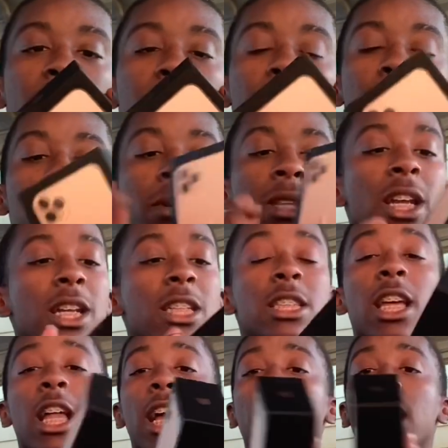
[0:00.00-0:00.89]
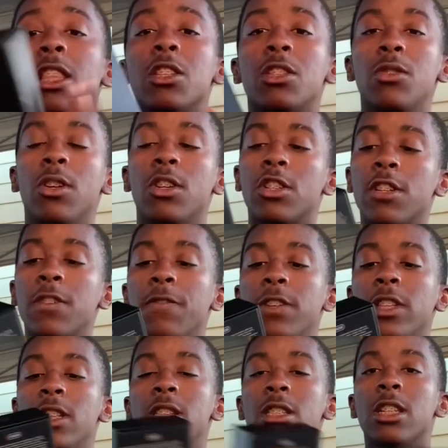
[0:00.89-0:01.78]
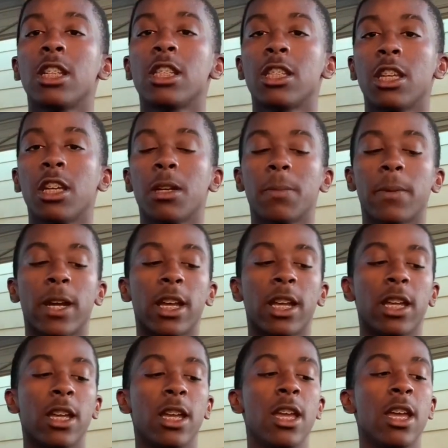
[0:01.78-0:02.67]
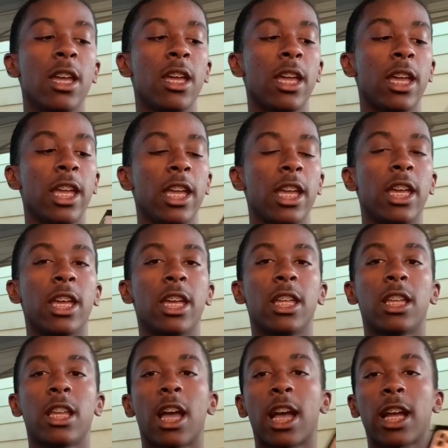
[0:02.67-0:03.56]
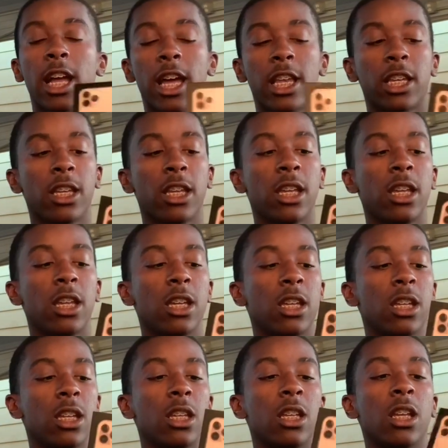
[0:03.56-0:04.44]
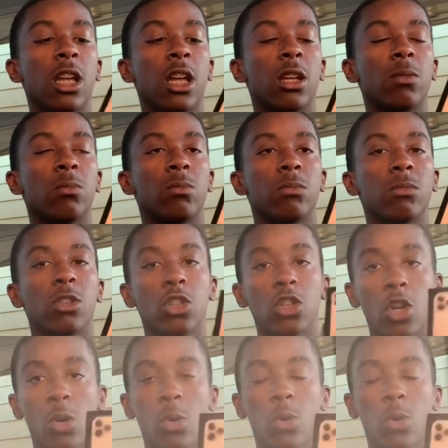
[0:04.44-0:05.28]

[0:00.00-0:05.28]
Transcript: But like I said, I got the 256 gigabyte and I got it in go. Okay,